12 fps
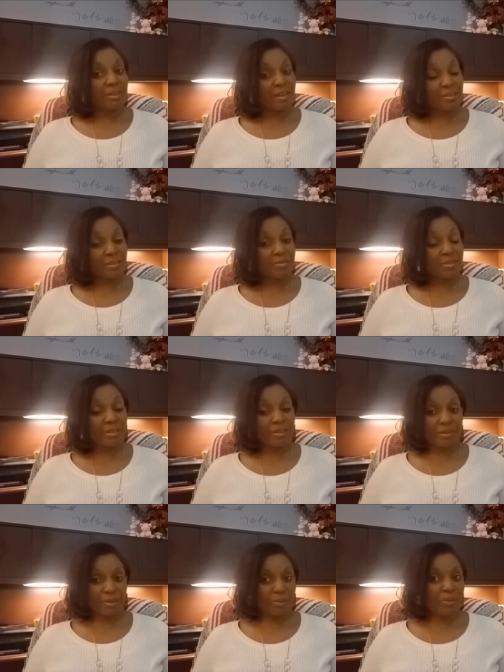lot of times
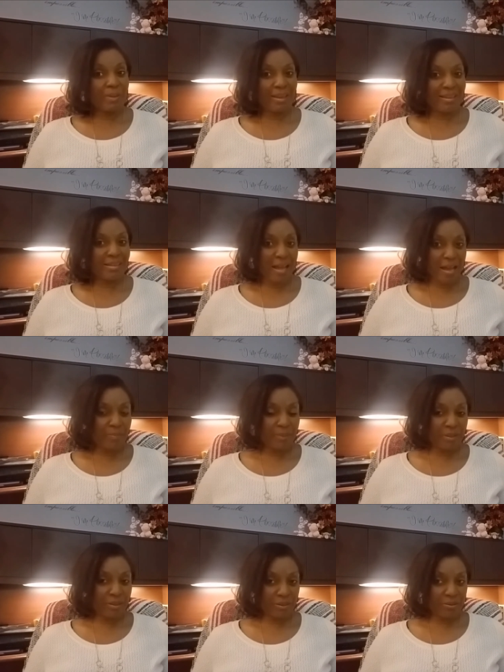they're okay not
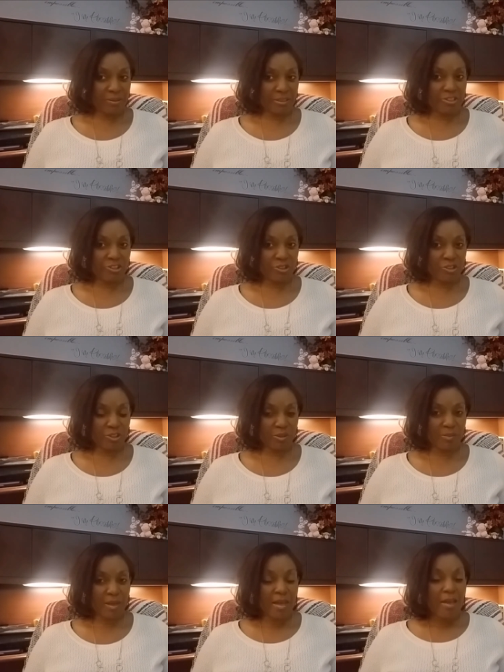being in a
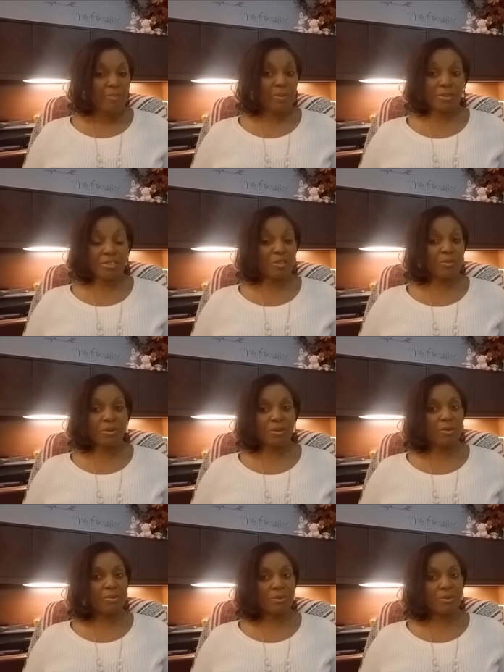relationship because they don't want
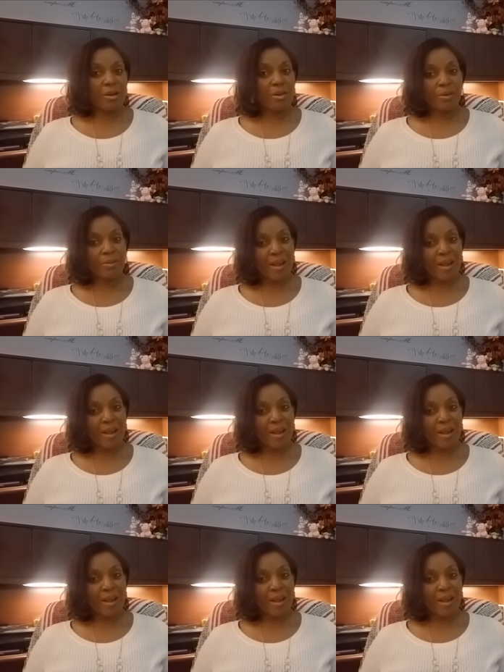to go through all the